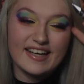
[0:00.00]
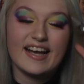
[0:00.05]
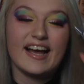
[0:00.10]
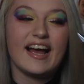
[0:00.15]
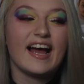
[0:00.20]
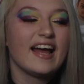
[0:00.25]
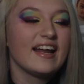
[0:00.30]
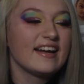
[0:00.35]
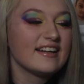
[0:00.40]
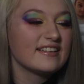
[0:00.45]

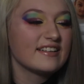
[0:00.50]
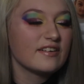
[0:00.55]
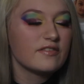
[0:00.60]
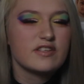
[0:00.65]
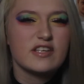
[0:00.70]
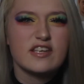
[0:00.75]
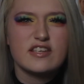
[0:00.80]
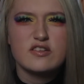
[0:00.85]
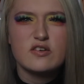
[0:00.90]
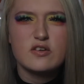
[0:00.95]
And
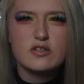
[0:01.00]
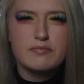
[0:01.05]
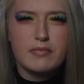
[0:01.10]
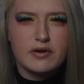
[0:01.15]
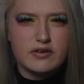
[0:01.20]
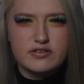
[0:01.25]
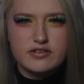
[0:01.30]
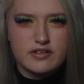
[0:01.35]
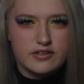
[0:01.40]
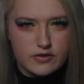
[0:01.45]
obviously it's not as
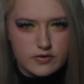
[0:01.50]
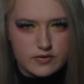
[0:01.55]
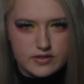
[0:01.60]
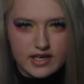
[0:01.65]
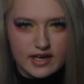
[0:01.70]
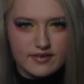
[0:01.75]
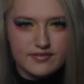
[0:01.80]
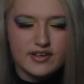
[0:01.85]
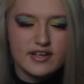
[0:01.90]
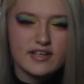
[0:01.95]
much as it used
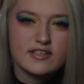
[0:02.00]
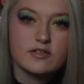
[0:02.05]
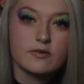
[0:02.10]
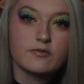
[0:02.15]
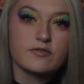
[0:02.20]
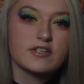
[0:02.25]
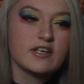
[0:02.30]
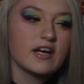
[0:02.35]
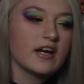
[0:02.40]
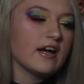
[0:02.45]
to have in it, so
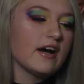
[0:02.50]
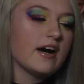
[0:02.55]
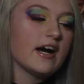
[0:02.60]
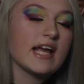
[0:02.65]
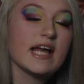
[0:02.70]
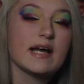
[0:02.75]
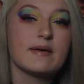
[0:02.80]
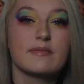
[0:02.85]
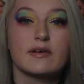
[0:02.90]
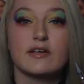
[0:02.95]
obviously I
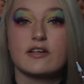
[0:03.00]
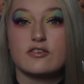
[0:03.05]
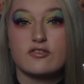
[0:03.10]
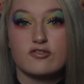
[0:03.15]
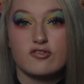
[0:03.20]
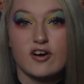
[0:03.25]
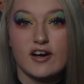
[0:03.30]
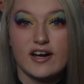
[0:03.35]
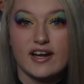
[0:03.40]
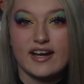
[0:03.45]
am going to
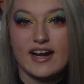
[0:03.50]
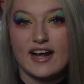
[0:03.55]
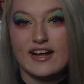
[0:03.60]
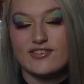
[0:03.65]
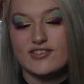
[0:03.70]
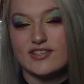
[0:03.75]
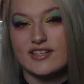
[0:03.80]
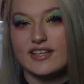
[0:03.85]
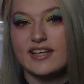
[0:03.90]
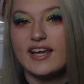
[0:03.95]
try and
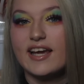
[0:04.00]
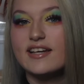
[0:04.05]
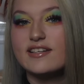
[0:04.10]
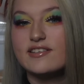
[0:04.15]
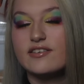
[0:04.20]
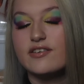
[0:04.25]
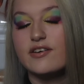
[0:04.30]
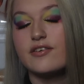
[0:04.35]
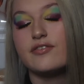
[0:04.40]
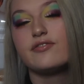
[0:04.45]
actually get
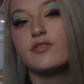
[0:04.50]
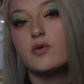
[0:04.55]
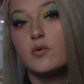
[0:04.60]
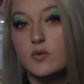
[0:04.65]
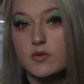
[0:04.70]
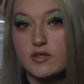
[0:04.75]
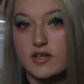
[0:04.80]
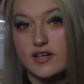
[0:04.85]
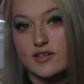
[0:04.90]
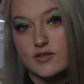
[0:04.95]
a
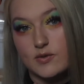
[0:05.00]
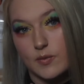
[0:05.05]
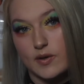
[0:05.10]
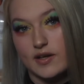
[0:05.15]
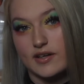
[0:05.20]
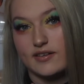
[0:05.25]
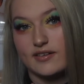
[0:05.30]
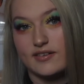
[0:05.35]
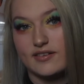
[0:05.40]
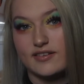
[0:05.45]
full-sized
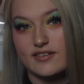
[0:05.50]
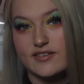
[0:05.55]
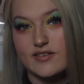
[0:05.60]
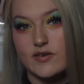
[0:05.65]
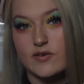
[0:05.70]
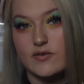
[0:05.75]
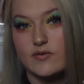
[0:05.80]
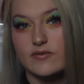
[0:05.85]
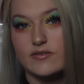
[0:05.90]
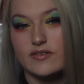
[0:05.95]
one
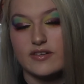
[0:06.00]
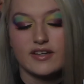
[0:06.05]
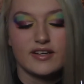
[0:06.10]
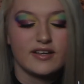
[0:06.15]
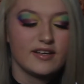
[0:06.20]
soon,